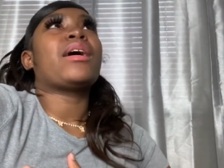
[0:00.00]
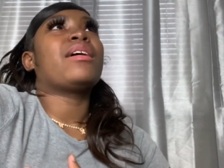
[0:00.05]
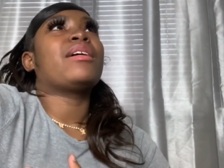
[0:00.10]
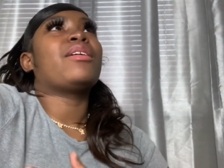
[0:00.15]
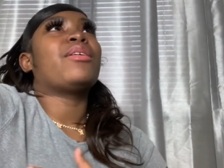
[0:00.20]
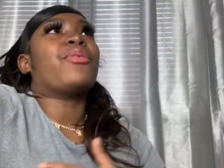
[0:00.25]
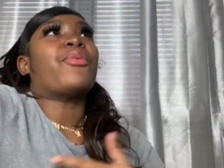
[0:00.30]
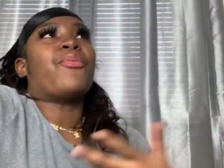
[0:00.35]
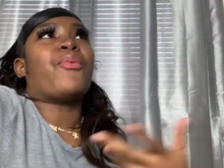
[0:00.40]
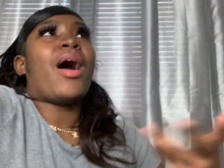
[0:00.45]

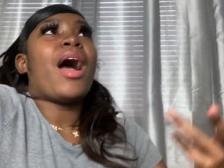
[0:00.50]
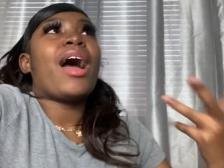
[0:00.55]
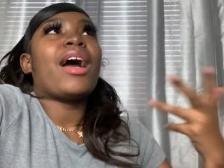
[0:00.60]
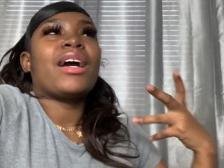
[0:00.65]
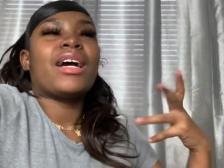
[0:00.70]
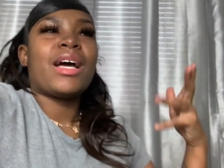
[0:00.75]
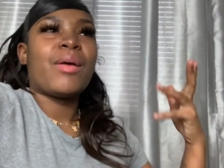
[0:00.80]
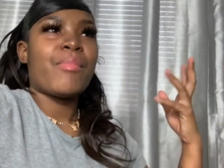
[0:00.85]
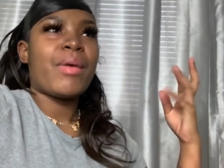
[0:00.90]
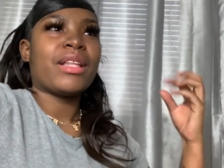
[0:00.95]
why I
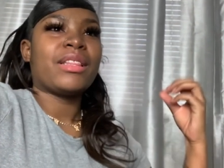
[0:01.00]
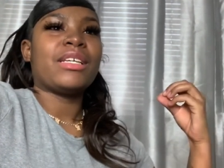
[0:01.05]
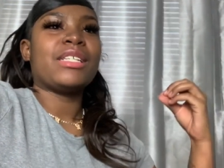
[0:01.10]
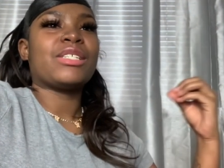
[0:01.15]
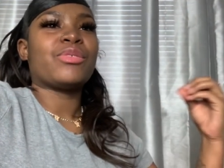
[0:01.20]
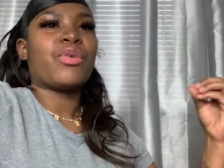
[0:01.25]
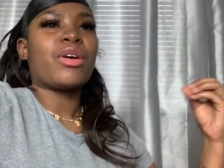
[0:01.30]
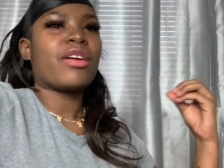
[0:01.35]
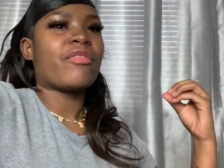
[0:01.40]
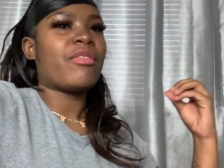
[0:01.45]
couldn't make this
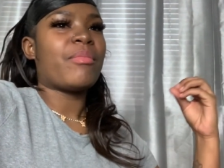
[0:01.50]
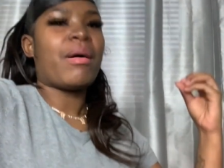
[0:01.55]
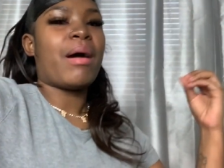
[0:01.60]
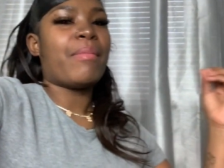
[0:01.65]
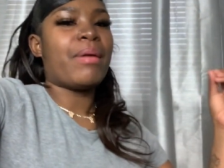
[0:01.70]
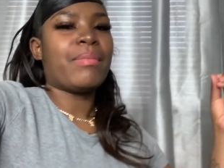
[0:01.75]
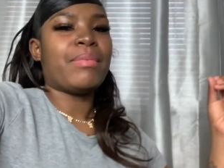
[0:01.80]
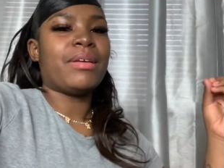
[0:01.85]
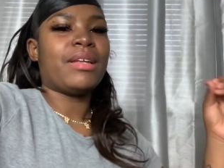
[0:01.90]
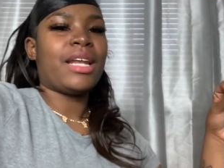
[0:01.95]
work for my
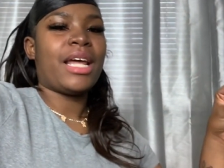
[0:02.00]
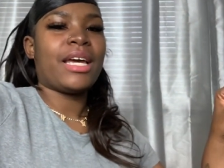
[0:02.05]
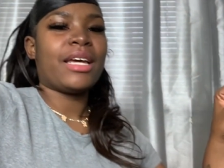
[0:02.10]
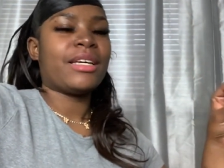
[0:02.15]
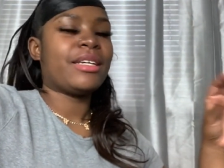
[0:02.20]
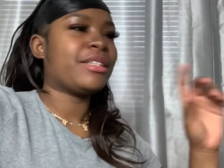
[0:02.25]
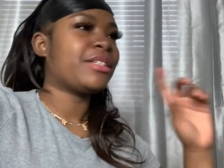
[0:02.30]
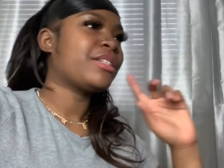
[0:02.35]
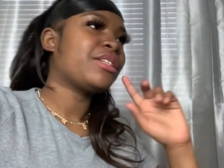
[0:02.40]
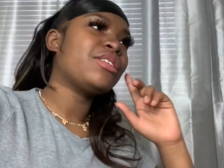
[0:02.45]
baby,
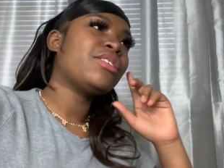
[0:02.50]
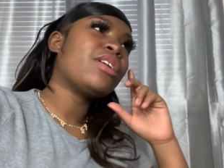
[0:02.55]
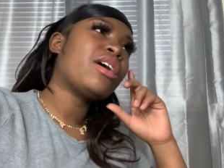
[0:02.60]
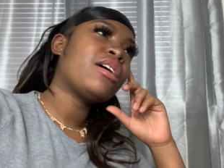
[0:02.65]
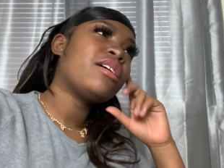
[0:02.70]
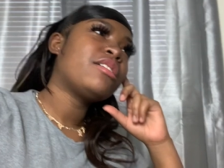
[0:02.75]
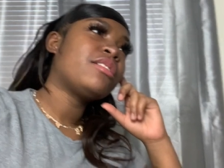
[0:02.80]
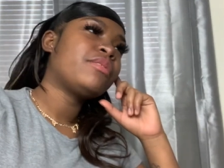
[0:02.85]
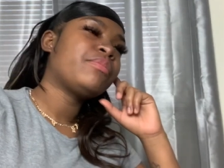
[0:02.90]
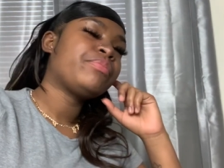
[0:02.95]
like, you
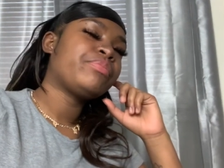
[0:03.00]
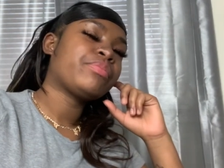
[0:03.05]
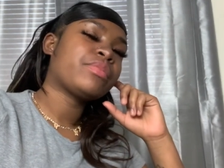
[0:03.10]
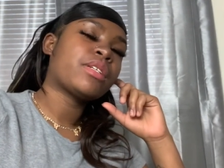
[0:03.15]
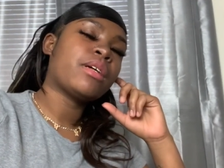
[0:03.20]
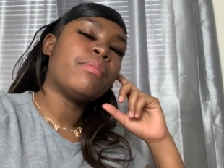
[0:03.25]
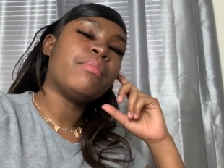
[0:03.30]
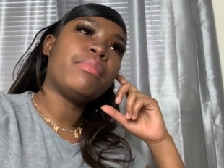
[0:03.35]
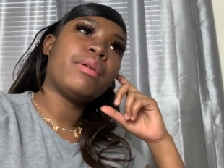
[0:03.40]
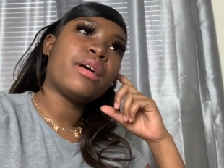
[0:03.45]
know.
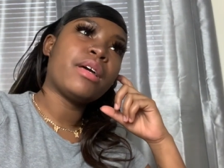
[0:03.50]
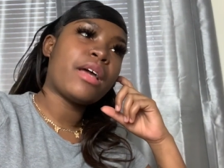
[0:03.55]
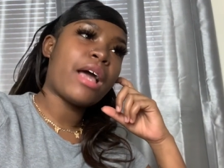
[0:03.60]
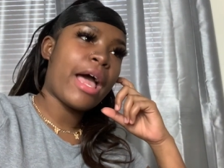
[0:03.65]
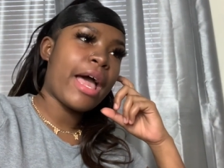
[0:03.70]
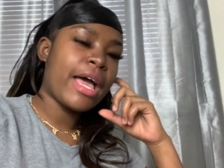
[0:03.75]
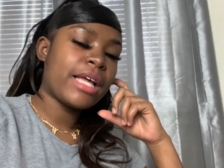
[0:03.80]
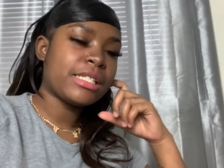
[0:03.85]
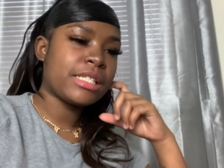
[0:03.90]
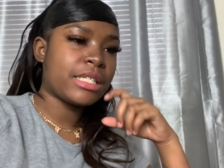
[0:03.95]
But I
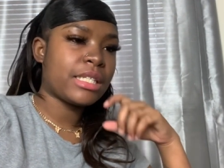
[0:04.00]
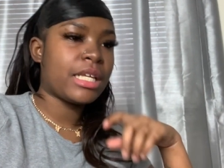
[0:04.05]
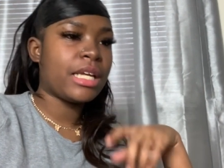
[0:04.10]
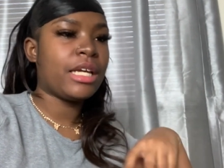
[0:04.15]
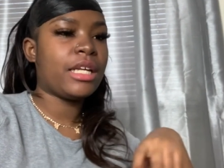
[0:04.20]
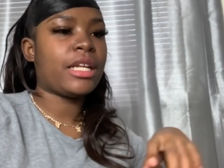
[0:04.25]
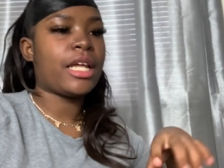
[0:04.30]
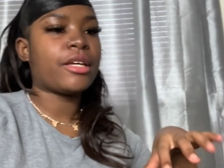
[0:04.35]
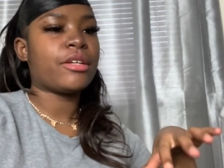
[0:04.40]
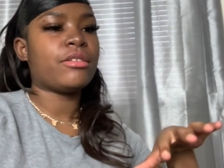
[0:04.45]
had to
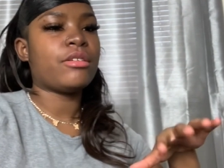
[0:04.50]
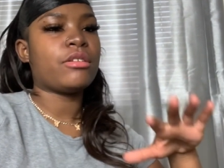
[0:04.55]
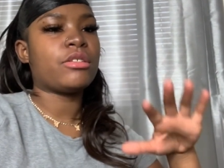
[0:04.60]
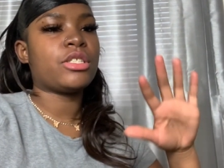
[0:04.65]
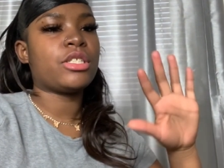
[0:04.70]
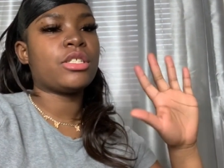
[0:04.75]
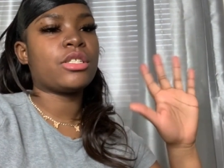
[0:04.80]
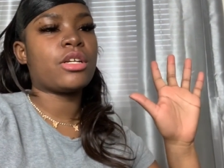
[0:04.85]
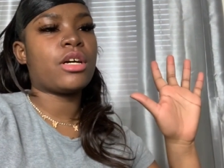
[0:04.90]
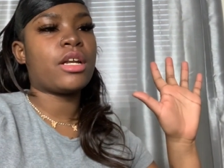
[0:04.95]
think, like, you know,
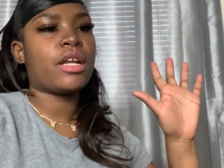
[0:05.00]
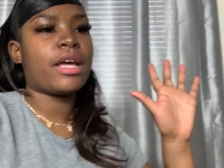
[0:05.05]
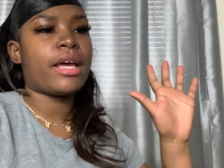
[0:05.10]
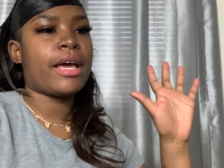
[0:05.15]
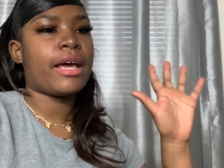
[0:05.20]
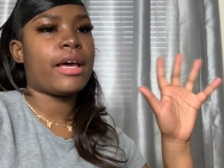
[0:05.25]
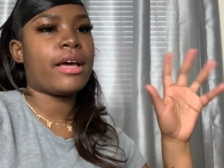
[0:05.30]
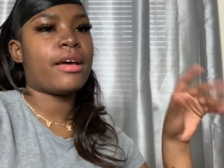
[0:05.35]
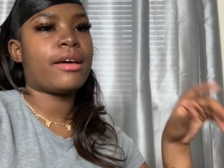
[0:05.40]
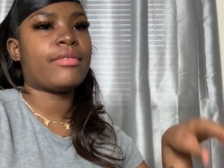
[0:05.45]
she's gonna
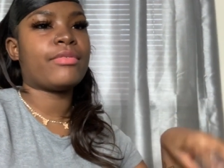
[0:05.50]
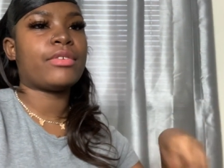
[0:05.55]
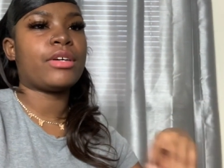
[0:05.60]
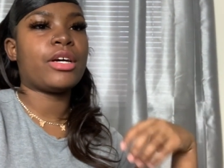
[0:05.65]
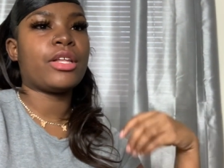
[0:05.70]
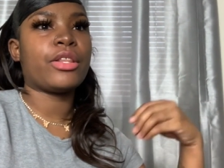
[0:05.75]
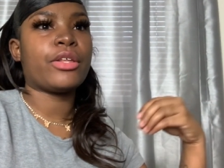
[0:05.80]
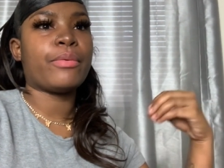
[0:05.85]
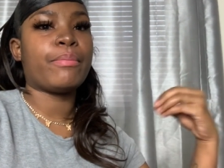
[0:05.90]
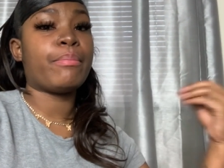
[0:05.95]
have
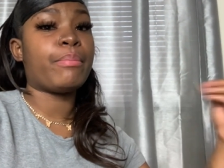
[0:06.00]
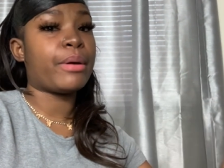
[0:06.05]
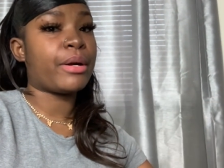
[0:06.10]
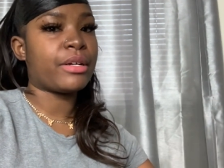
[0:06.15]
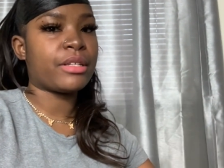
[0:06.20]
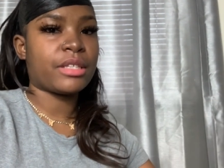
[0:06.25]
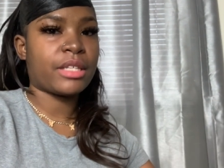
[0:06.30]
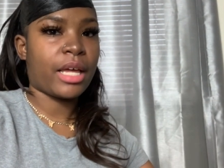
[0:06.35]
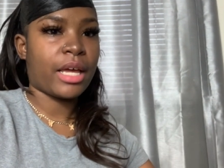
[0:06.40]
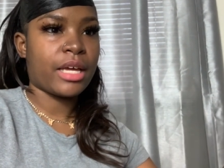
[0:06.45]
other
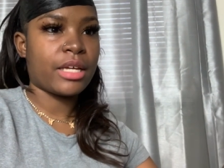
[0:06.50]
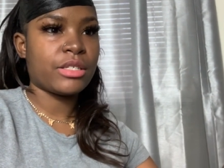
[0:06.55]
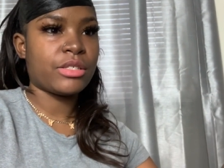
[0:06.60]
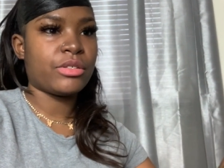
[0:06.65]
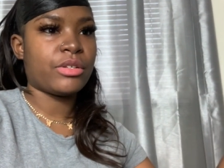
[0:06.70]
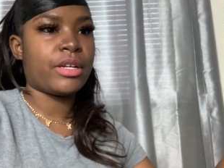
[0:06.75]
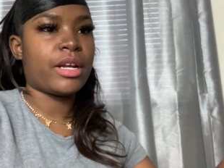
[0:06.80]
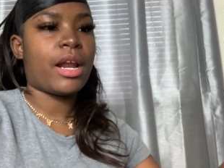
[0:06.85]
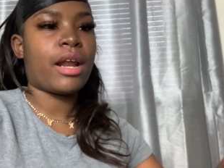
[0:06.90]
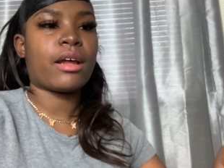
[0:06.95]
birthdays, you
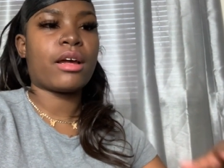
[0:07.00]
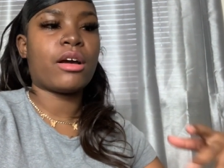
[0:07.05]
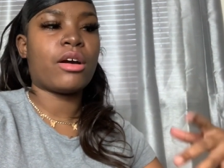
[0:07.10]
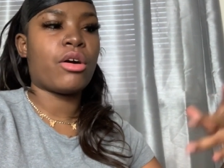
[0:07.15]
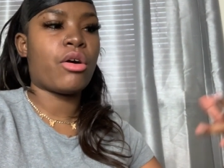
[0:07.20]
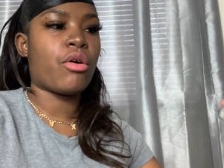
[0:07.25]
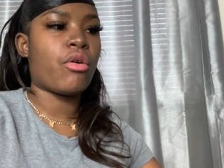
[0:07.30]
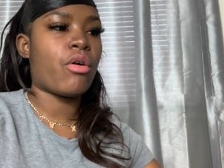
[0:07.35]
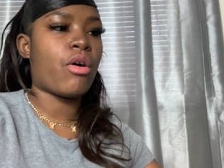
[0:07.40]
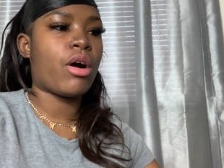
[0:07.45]
know, that I can
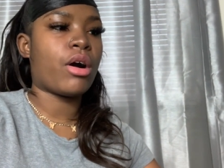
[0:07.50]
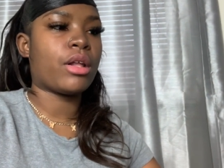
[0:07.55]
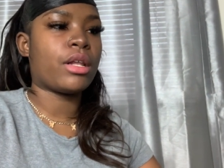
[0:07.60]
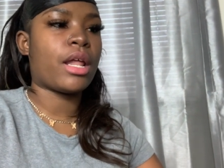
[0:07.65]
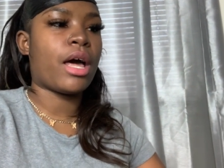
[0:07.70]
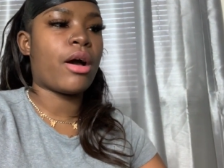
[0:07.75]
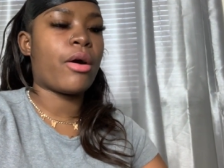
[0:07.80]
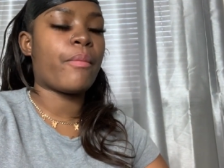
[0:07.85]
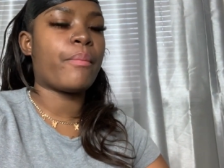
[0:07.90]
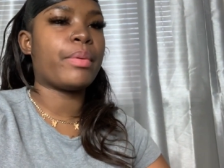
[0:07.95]
go all
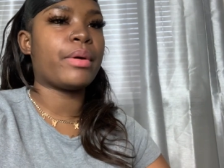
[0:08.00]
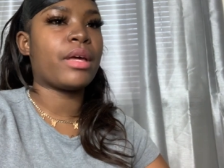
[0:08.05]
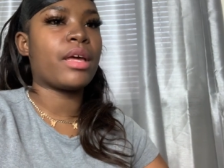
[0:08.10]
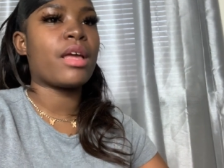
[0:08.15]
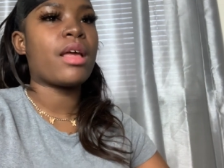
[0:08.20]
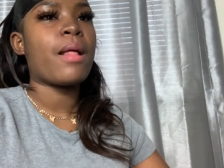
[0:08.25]
out. But